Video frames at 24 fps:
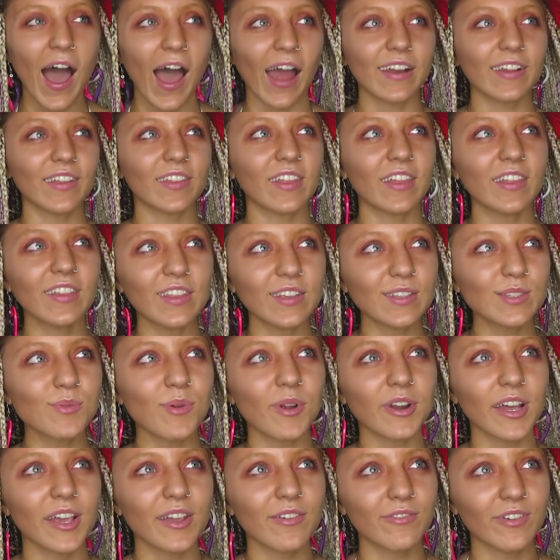And I think that's
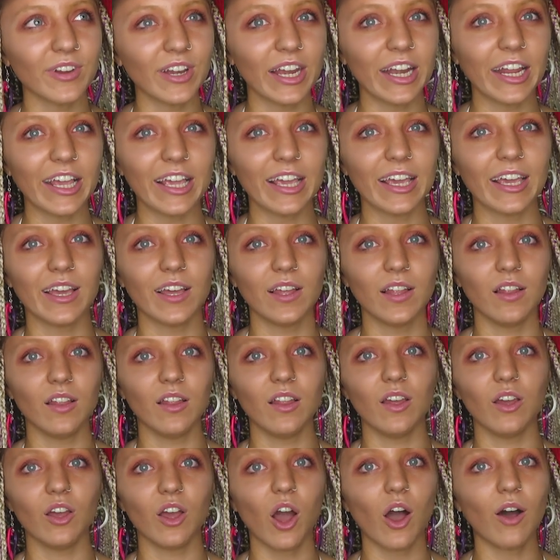what I really,
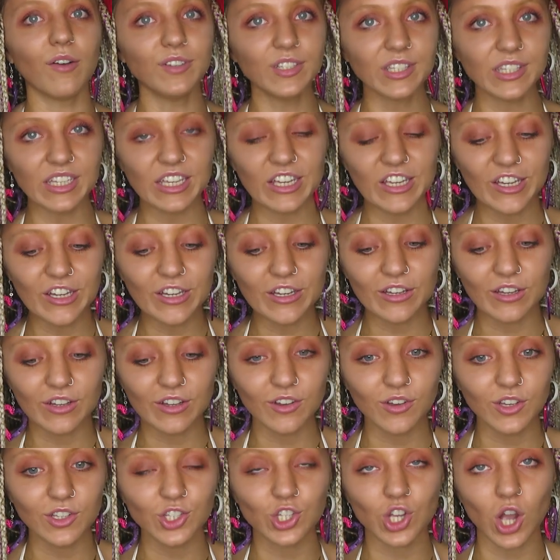obviously
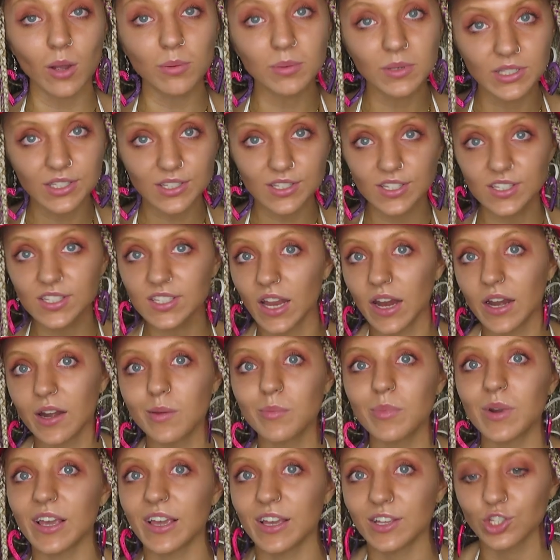shopping
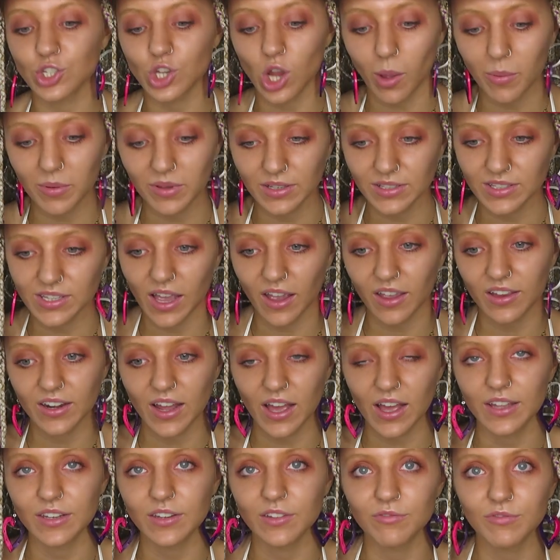sustainably and shopping
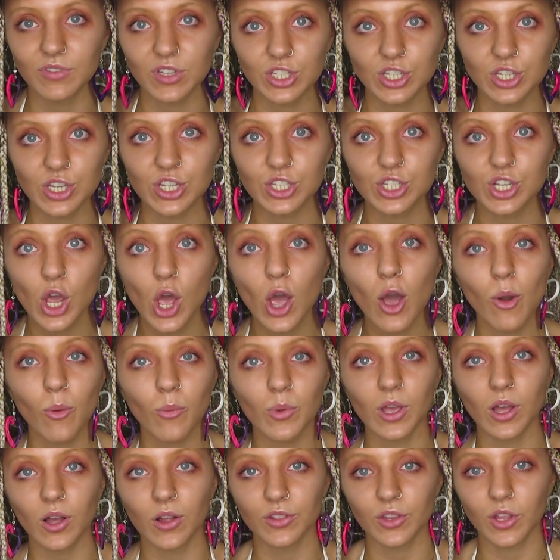secondhand and vintage
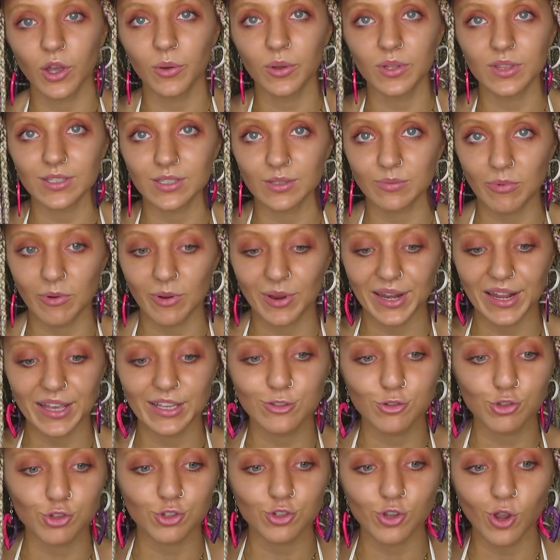we all know at this point
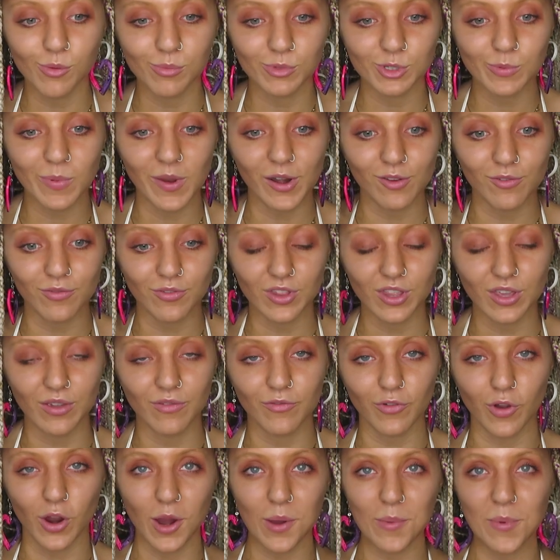it's so much better for the
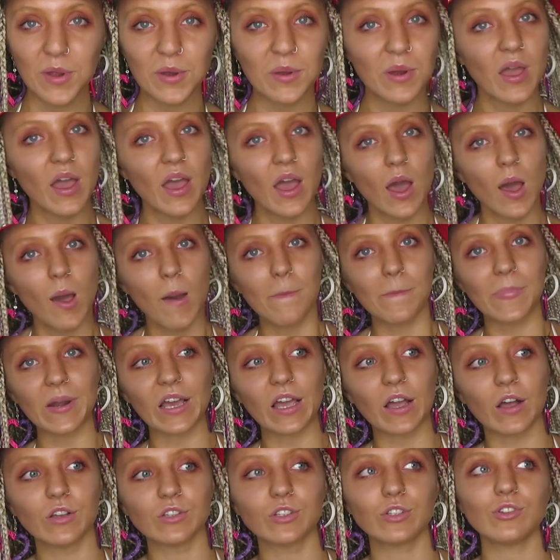environment but
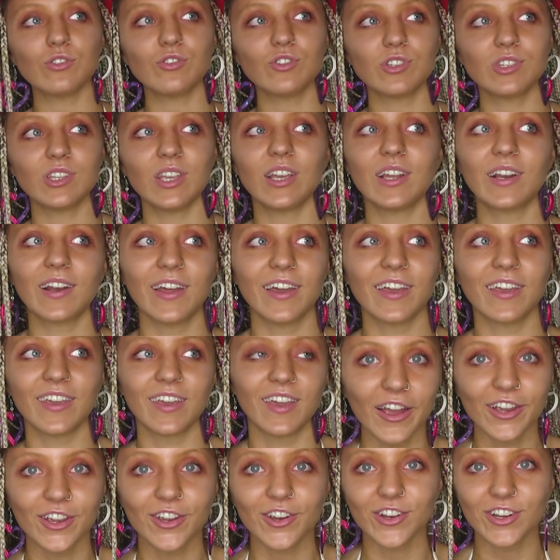I also just think like
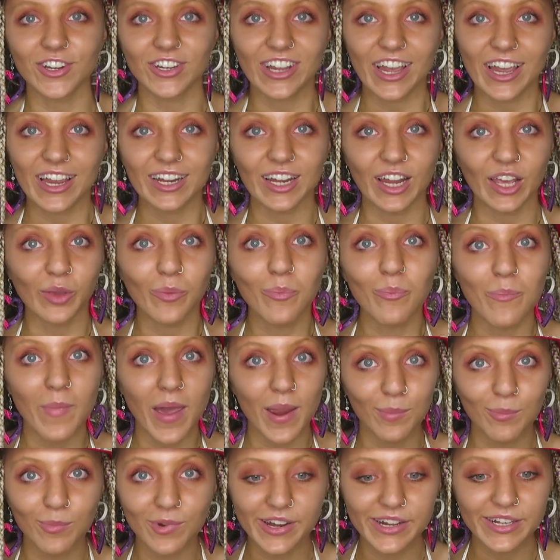I create like
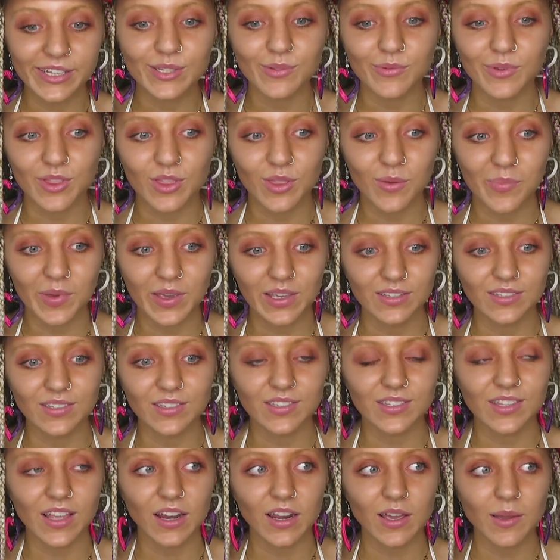memories with the
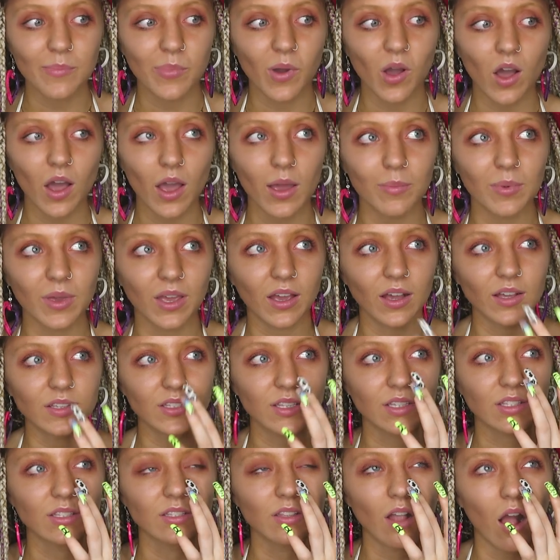pieces that I buy
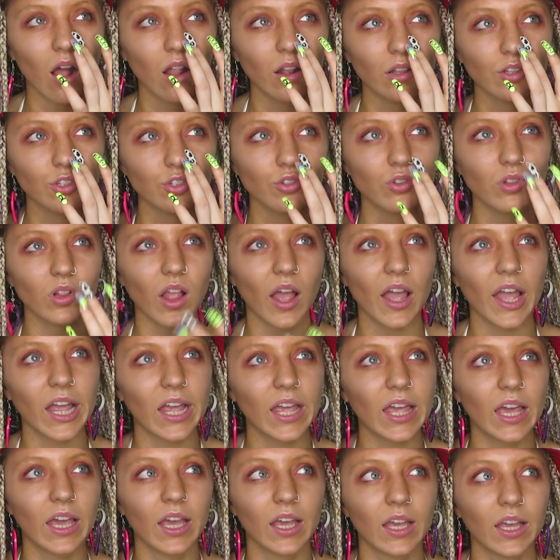because it's not
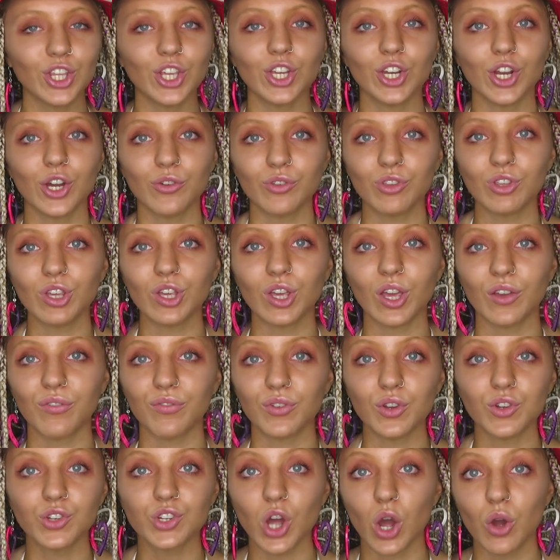like you know you,
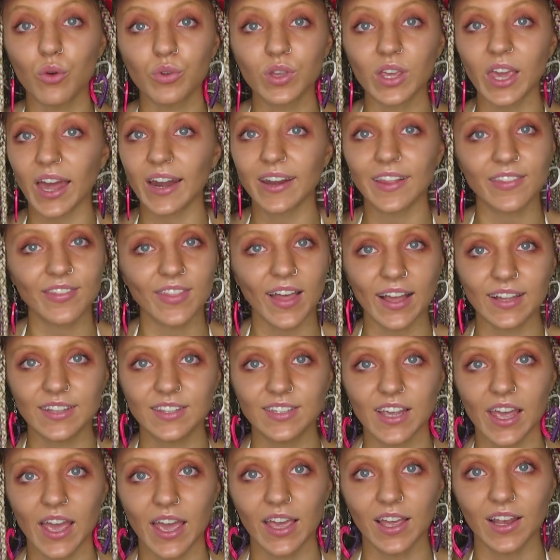if you don't get it that
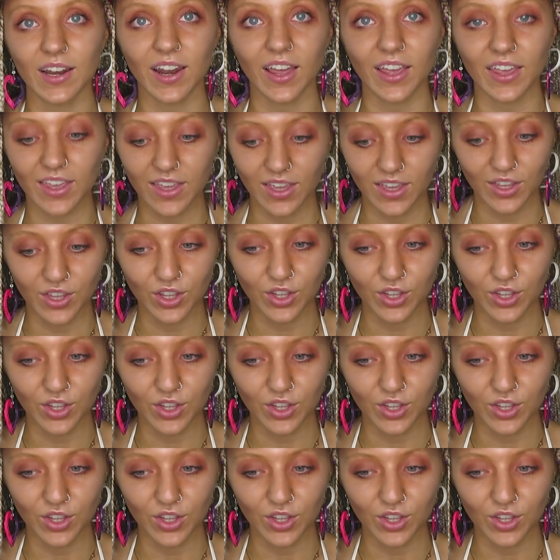day like